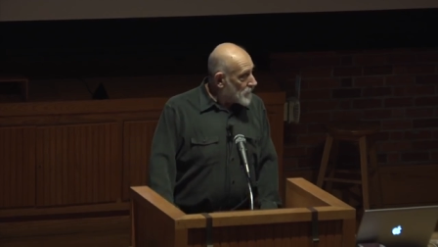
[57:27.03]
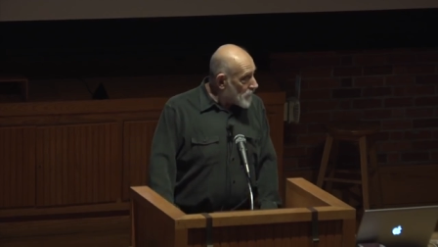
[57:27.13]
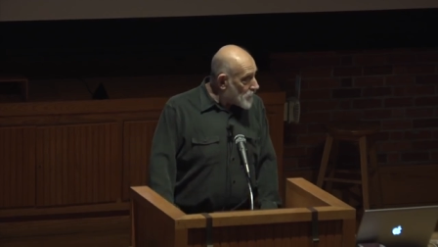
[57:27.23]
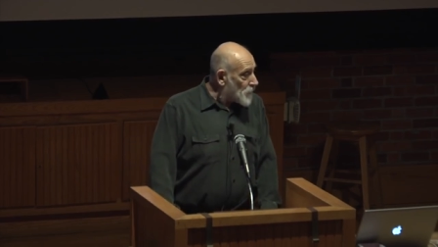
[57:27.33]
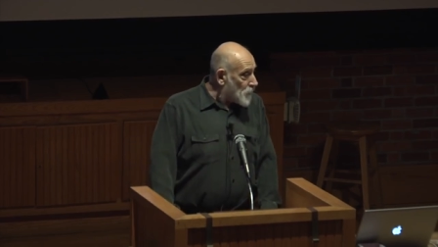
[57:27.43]

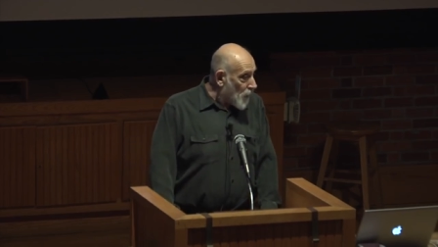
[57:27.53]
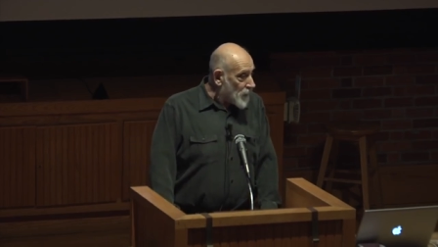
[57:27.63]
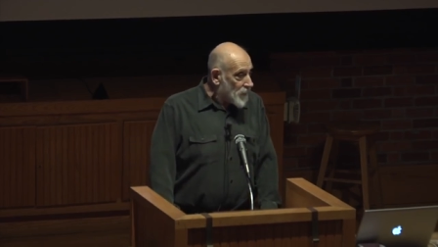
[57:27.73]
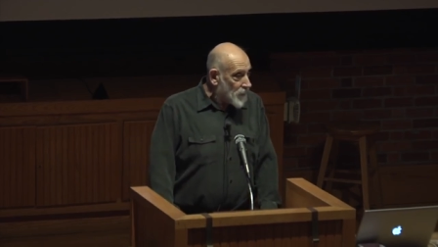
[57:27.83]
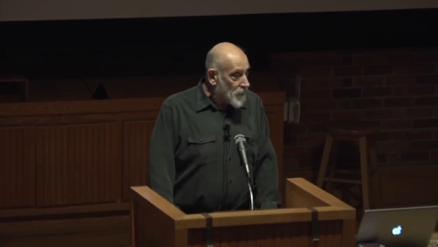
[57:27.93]
This is
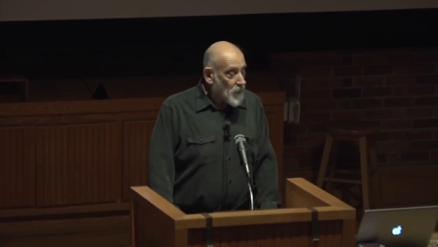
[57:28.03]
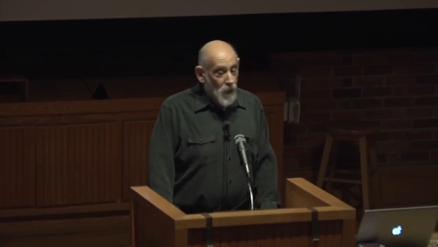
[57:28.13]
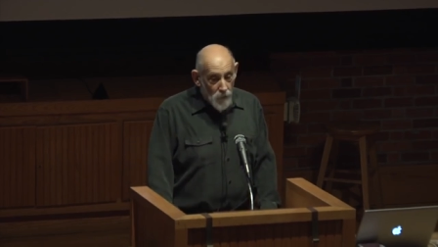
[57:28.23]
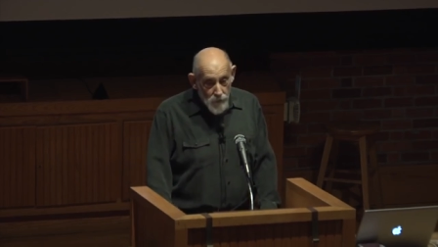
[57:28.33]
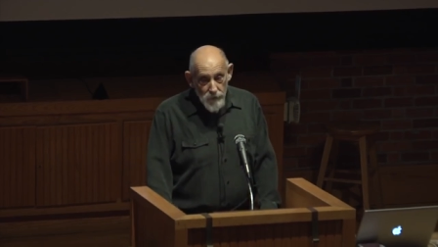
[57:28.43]
what
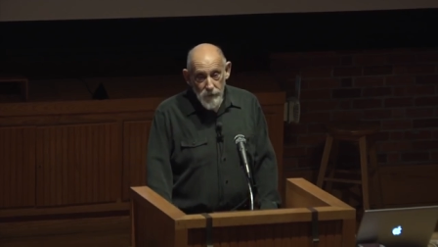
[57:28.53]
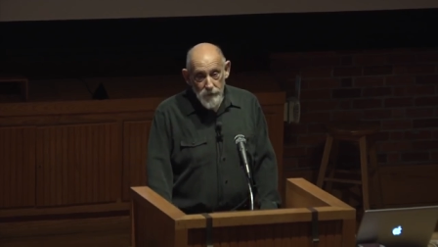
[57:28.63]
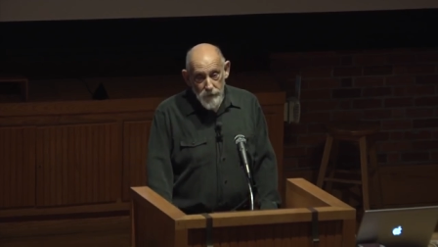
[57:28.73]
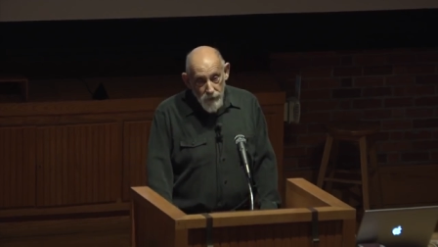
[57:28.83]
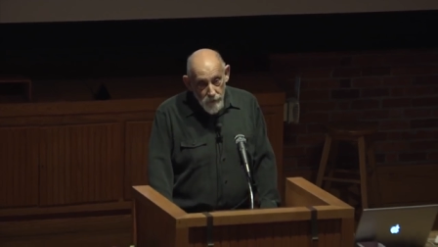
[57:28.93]
current
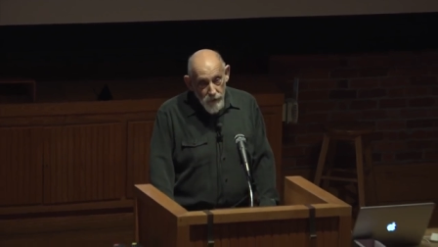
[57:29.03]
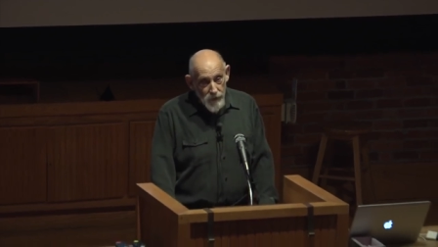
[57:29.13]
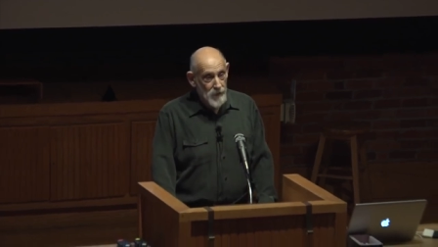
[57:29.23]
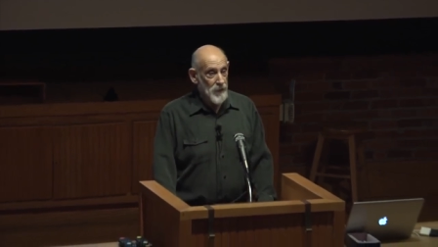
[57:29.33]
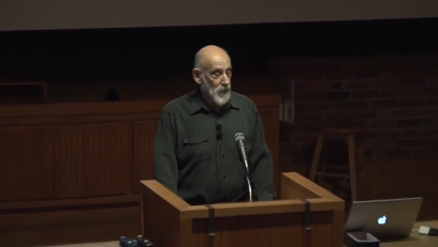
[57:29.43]
theory
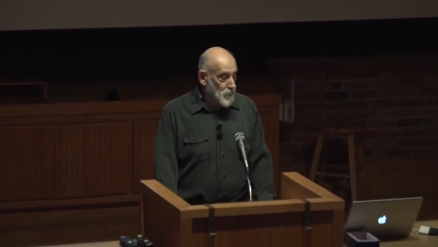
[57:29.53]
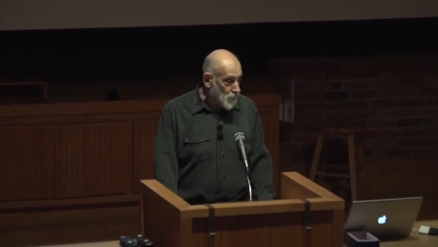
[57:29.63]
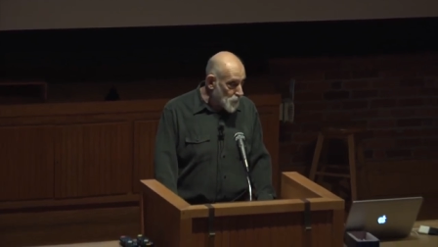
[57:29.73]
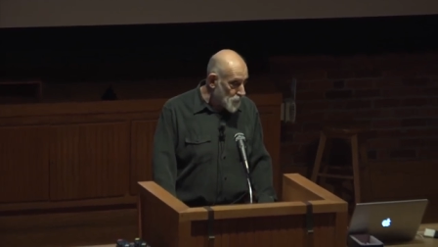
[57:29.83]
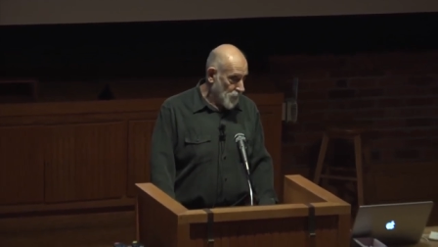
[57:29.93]
is
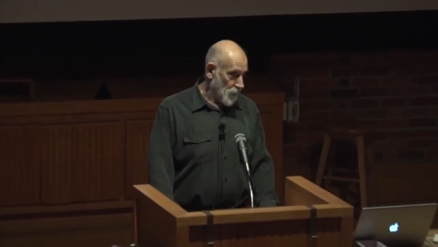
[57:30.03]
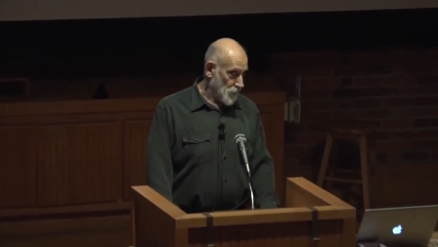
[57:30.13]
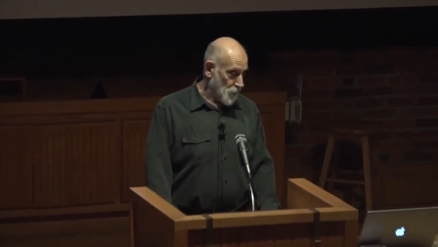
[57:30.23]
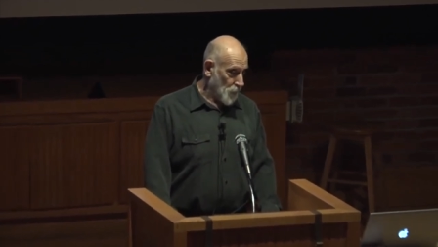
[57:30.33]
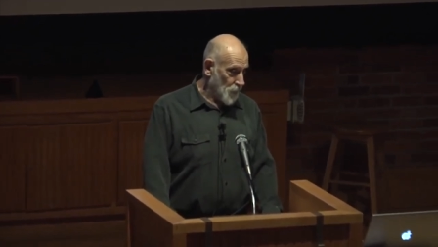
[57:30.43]
pushing
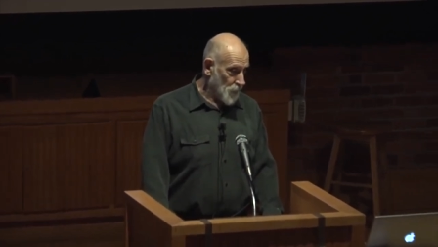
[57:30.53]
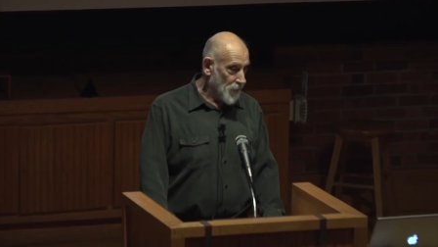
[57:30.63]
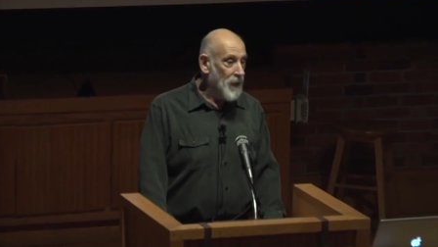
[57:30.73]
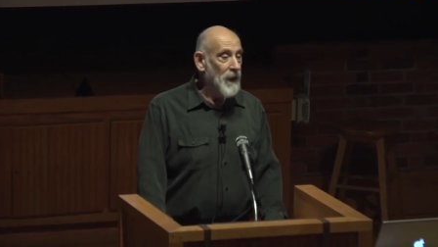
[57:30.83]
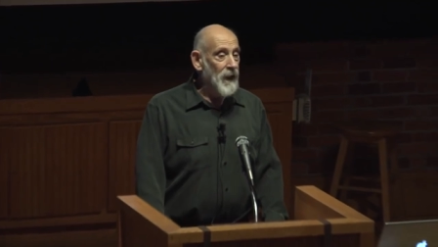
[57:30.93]
us
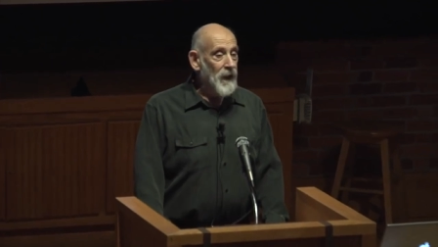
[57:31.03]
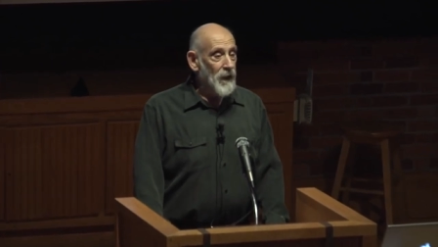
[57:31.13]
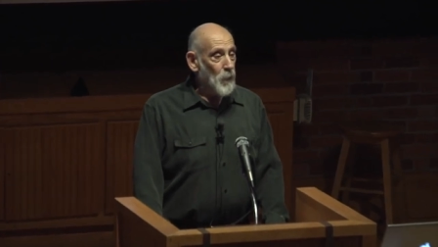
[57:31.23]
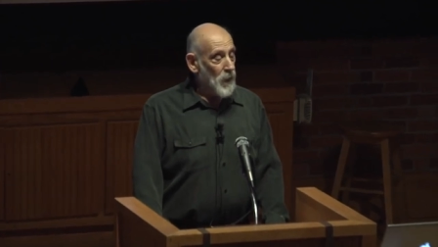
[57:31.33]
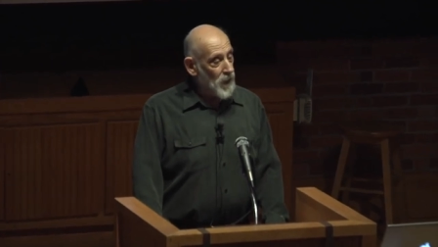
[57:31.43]
toward.
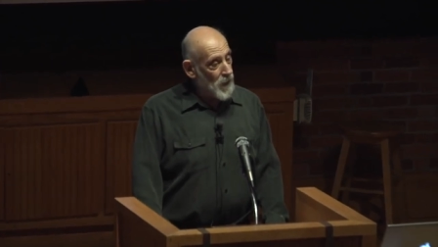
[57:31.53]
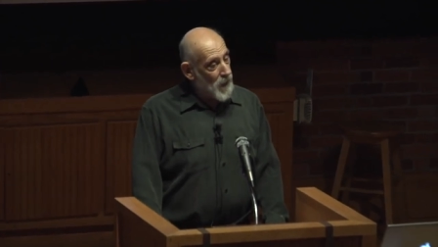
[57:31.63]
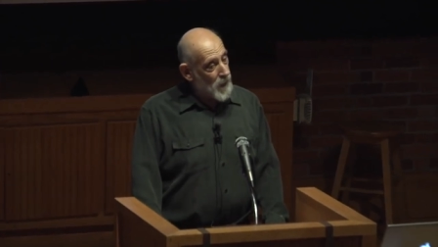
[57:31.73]
Will